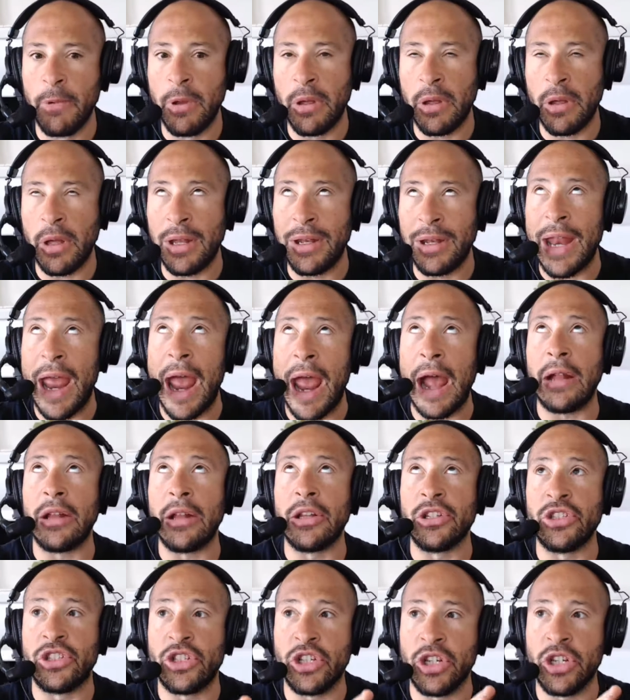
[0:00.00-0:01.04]

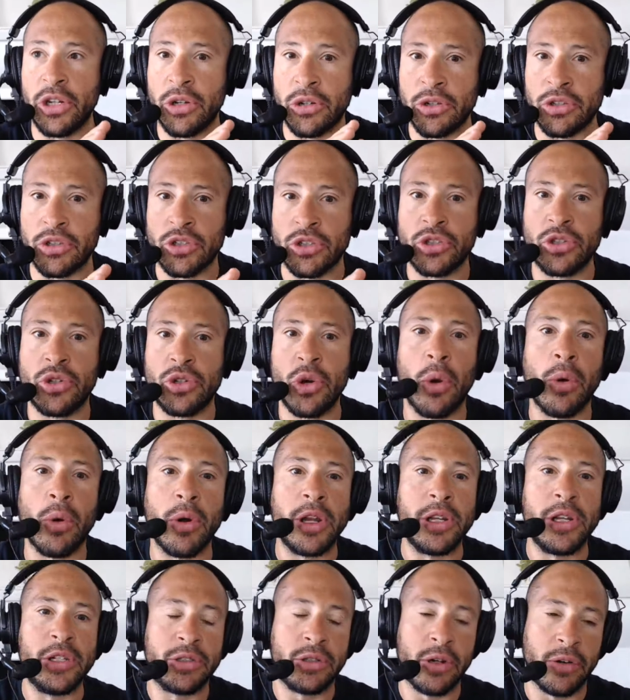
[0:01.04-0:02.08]
analogy or
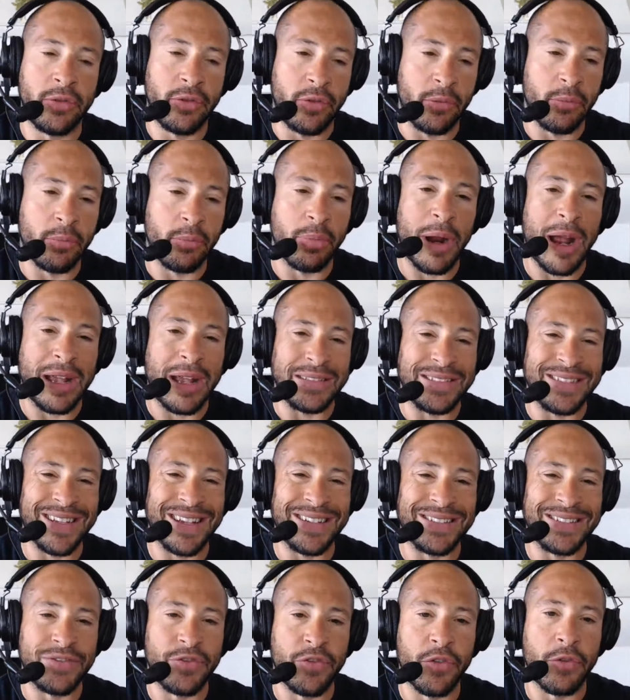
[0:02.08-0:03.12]
story-driven
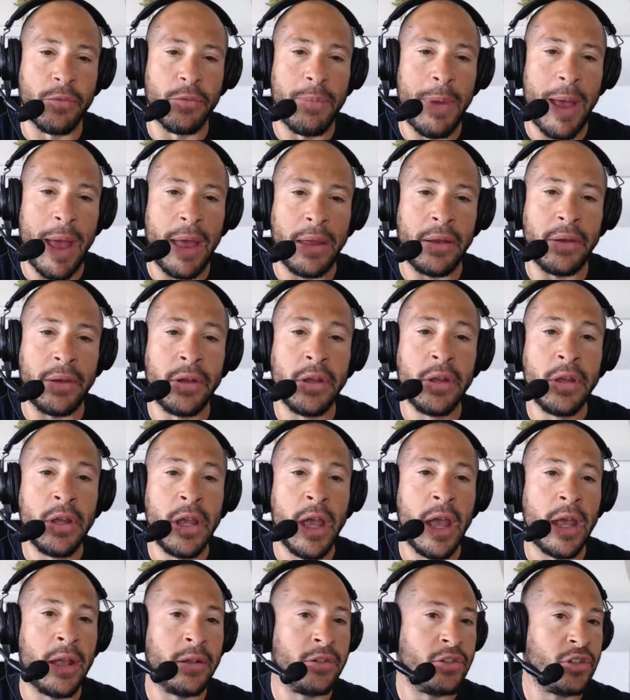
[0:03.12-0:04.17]
process for men,
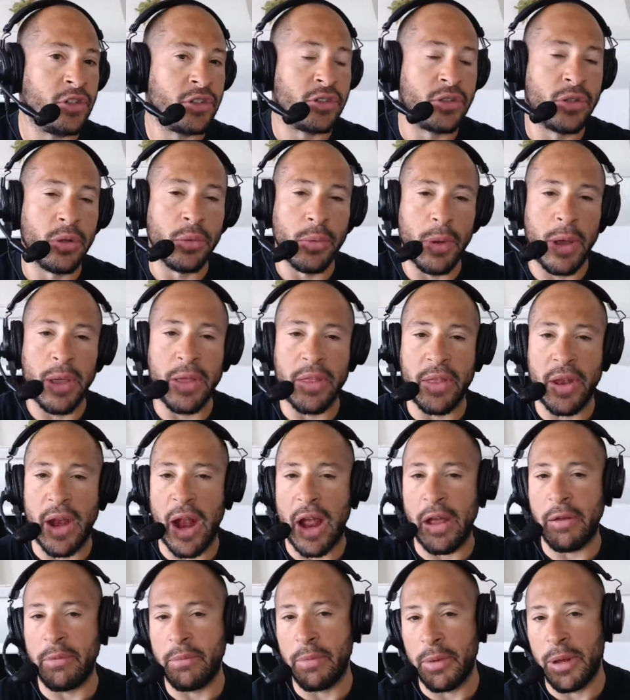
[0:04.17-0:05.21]
and just the way that
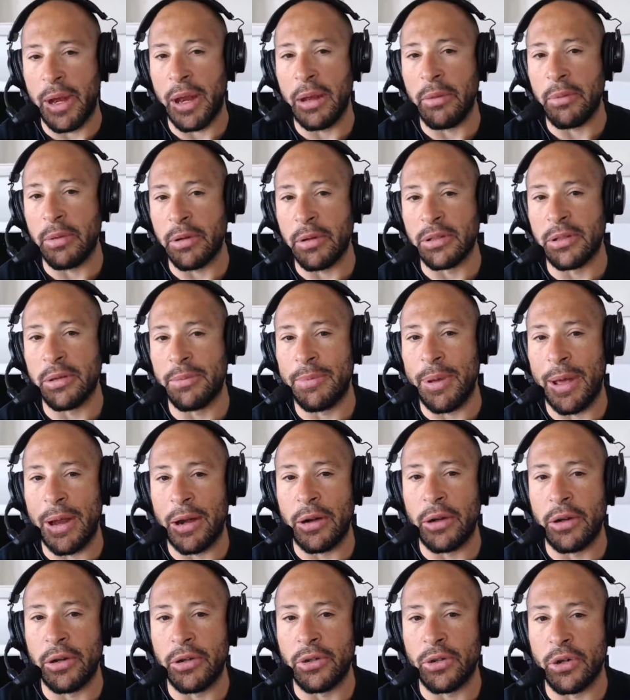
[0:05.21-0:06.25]
I've been able to
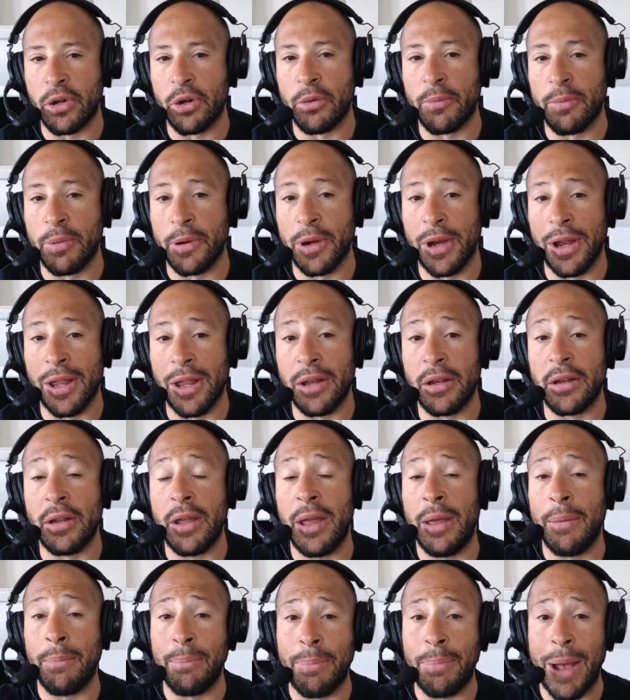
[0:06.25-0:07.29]
better interpret it,
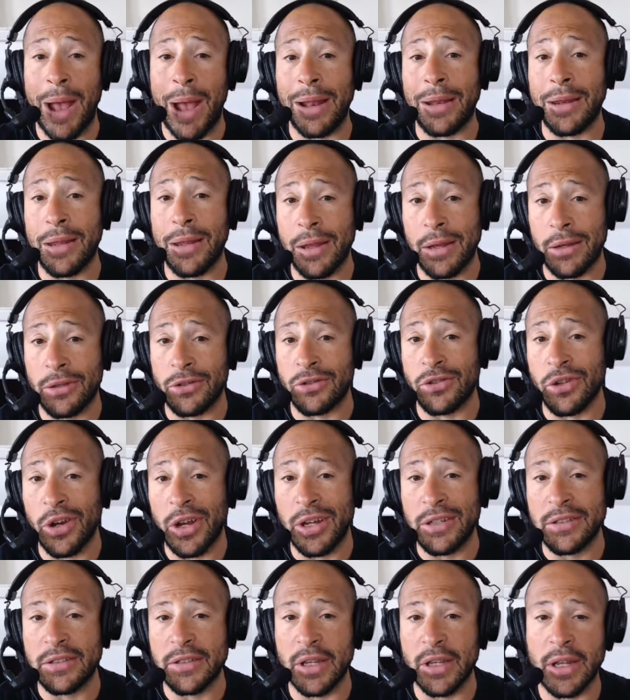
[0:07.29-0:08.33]
embody it, and
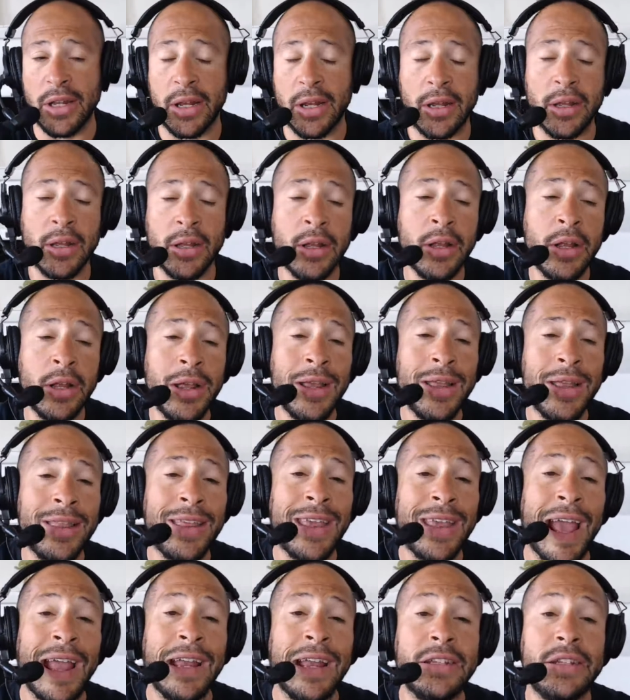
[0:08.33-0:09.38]
translate it, the
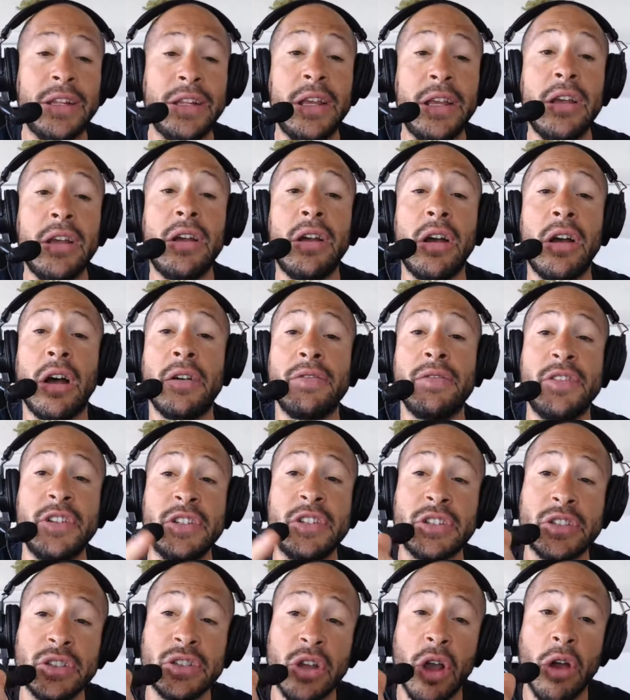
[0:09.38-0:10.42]
idea of
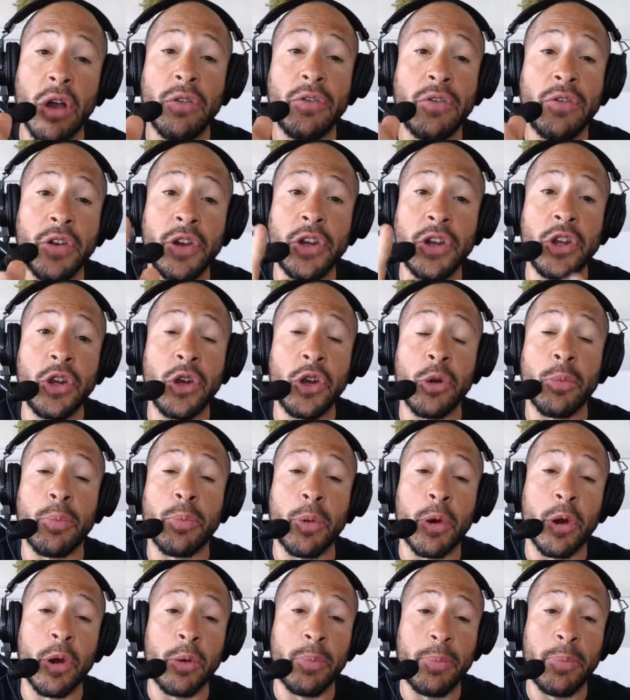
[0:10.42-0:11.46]
discovering your
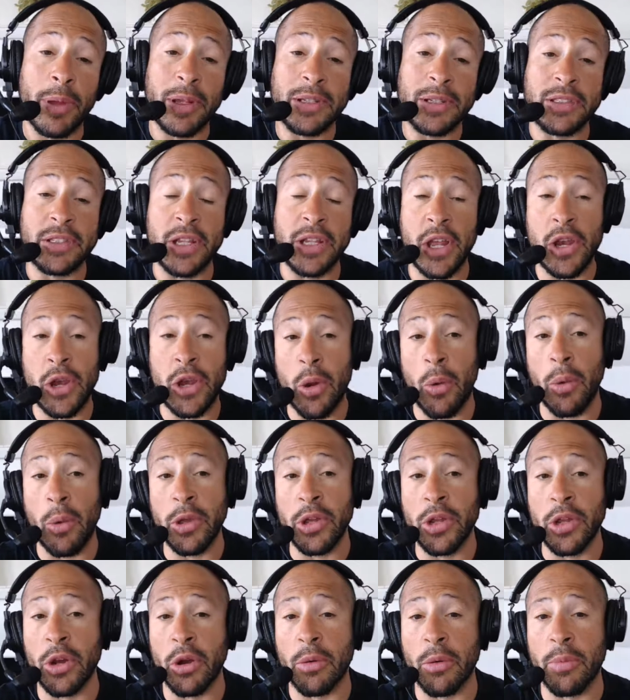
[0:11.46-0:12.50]
purpose and knowing
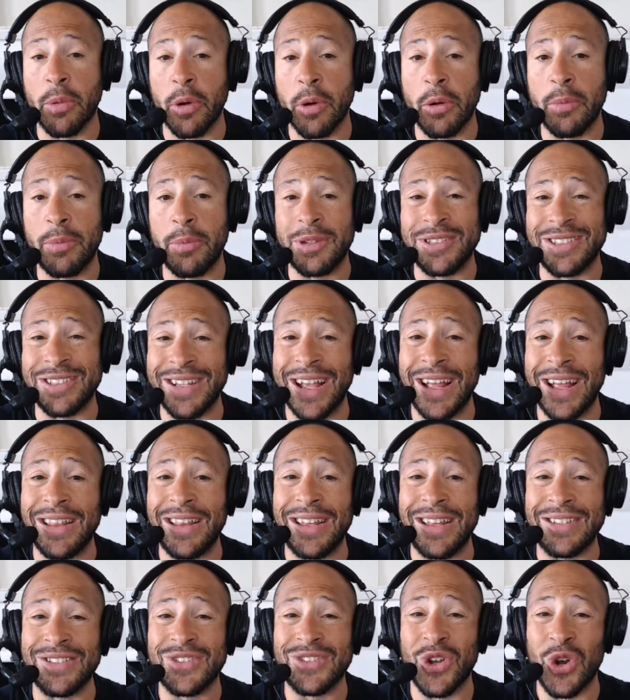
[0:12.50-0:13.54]
your purpose on
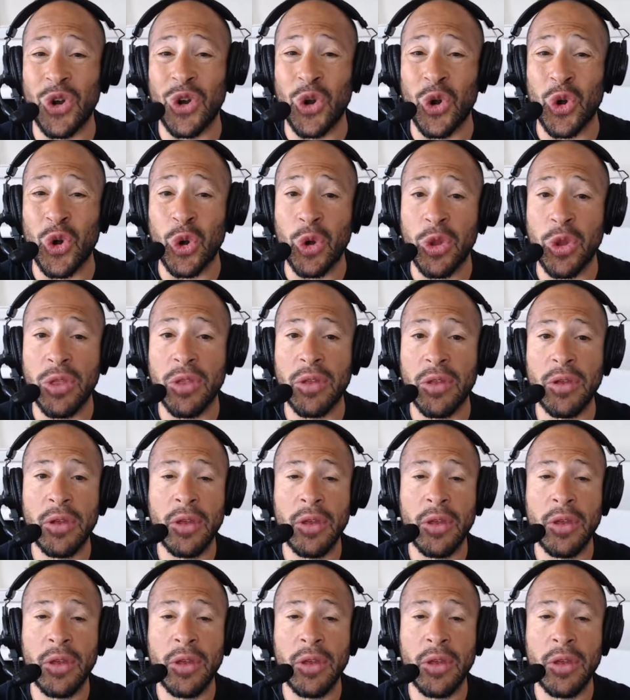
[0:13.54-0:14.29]
this earth,